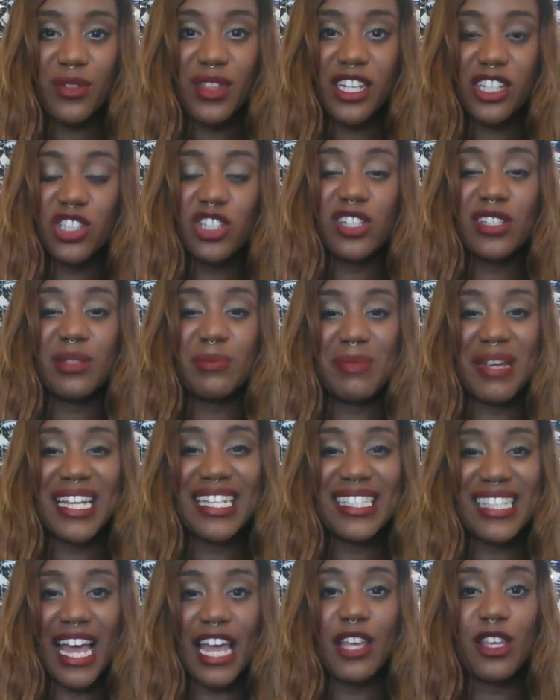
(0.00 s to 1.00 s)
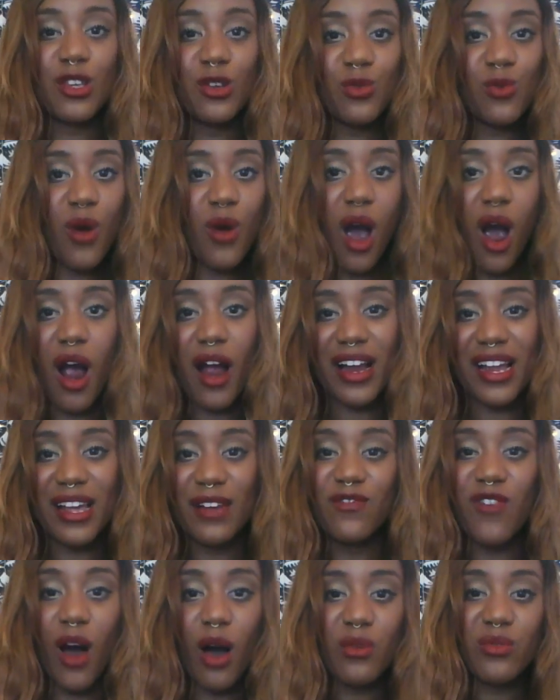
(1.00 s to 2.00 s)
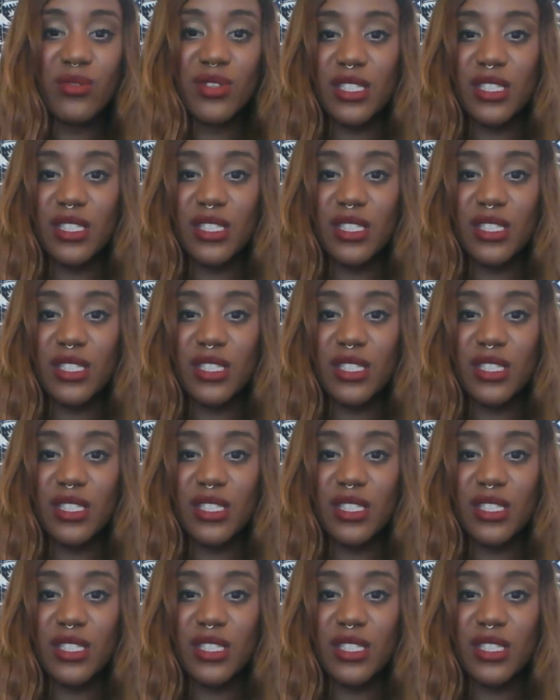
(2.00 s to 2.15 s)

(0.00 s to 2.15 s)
This just means that you are involved